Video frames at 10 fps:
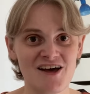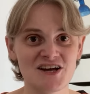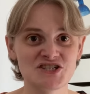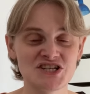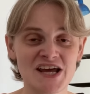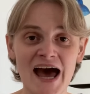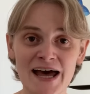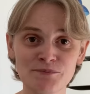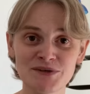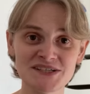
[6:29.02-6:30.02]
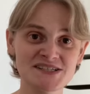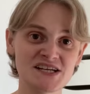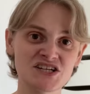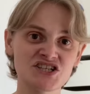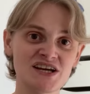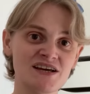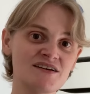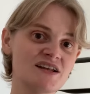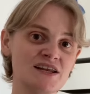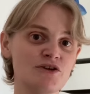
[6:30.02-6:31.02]
She had been stitching
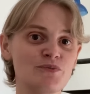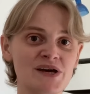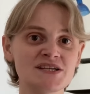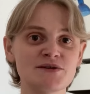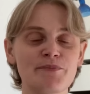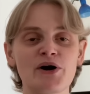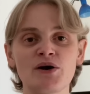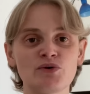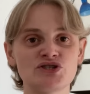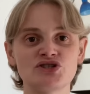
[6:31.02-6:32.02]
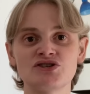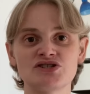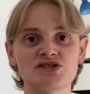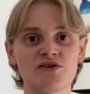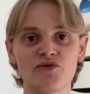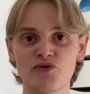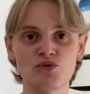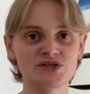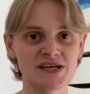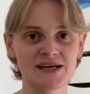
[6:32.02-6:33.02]
a little bit, but it was just
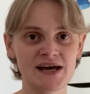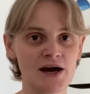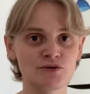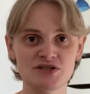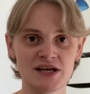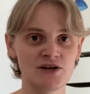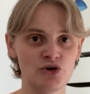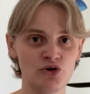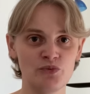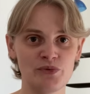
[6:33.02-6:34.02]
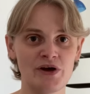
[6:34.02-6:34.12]
14 count in a hoop